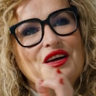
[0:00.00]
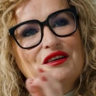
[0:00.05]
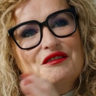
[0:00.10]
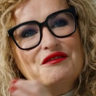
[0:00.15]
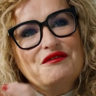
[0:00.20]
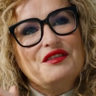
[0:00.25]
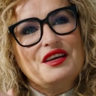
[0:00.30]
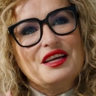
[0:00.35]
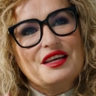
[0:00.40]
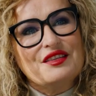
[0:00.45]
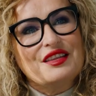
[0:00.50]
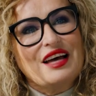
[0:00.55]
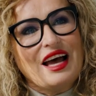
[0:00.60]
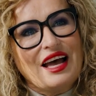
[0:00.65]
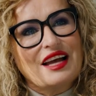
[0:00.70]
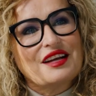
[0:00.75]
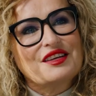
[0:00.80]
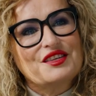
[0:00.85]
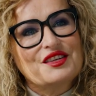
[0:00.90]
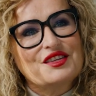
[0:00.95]
fit that
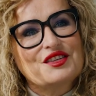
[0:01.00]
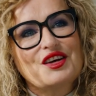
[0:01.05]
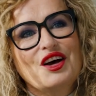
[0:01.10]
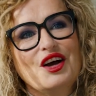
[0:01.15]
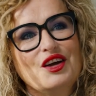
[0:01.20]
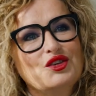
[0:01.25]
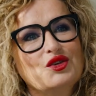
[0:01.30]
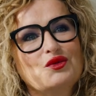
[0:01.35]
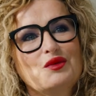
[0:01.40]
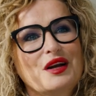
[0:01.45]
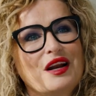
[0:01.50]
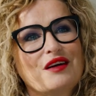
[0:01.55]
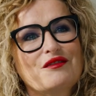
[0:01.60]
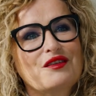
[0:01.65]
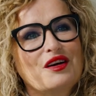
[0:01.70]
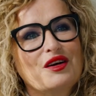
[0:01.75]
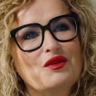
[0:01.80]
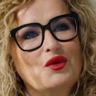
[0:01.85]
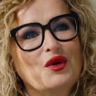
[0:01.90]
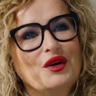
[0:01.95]
exercise or
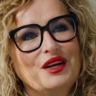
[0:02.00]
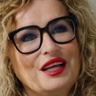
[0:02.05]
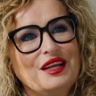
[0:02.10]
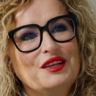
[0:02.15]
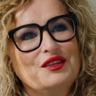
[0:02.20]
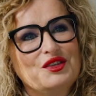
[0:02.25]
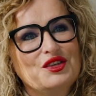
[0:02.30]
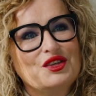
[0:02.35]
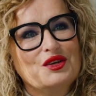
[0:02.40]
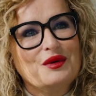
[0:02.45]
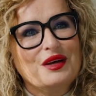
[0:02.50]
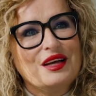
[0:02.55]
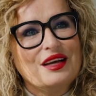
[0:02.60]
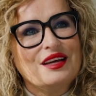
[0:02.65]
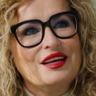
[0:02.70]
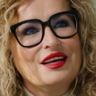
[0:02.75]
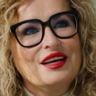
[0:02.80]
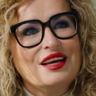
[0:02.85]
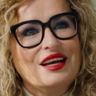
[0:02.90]
whatever I want into it.